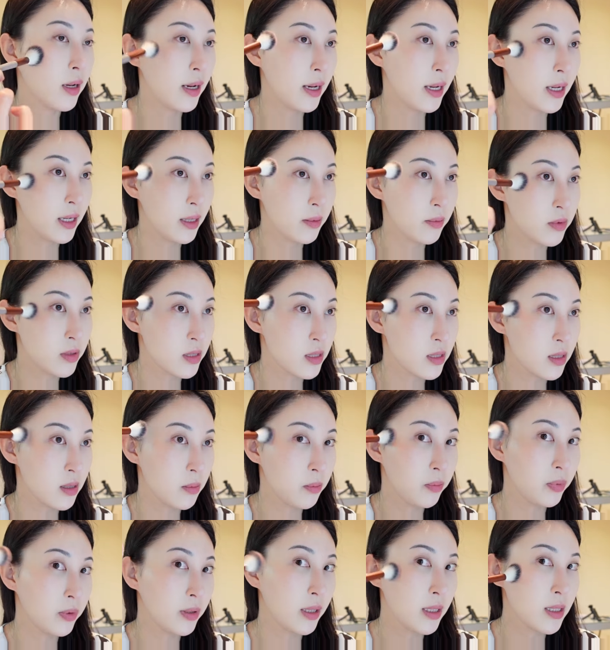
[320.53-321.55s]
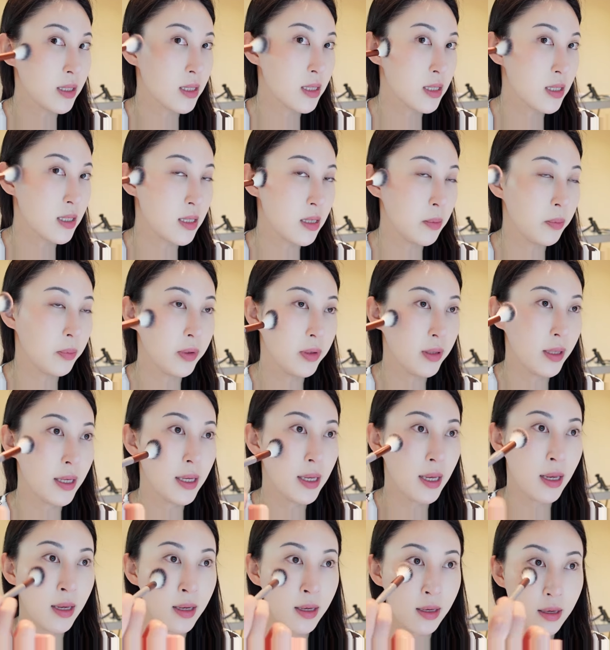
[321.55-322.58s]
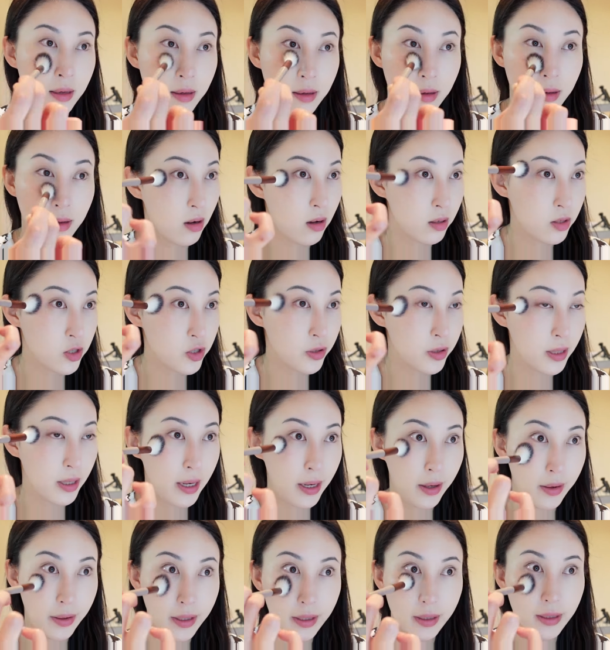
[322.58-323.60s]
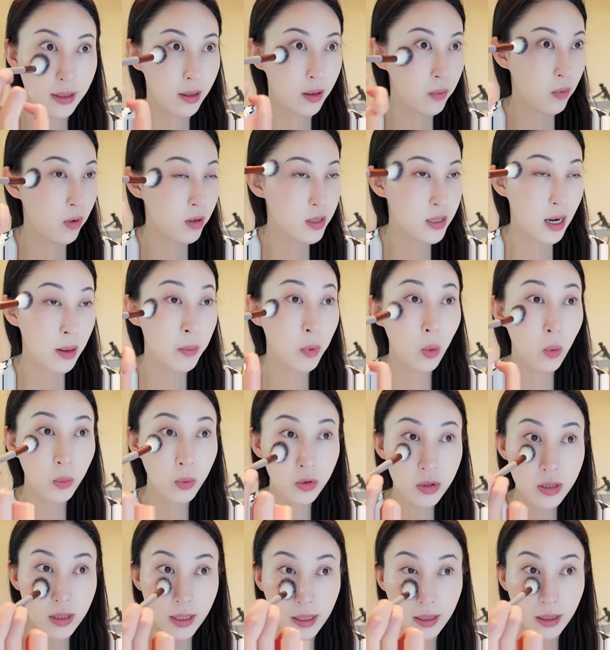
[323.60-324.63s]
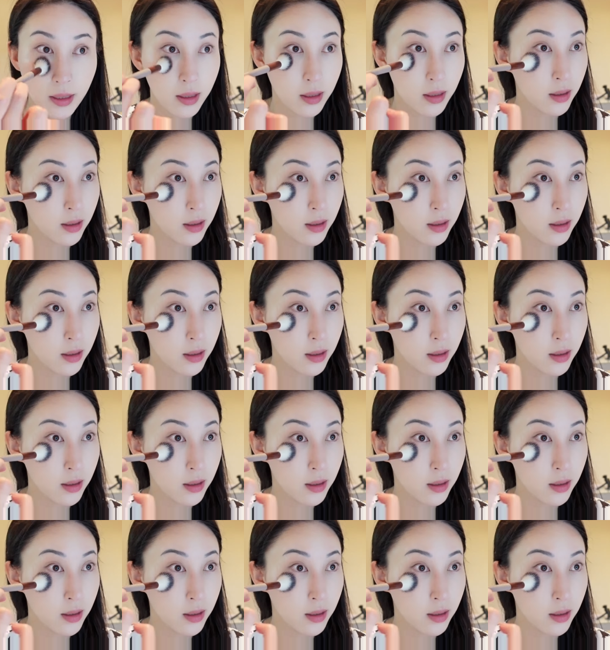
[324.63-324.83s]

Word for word: I am simply stippling it onto the area that I want. I'm almost like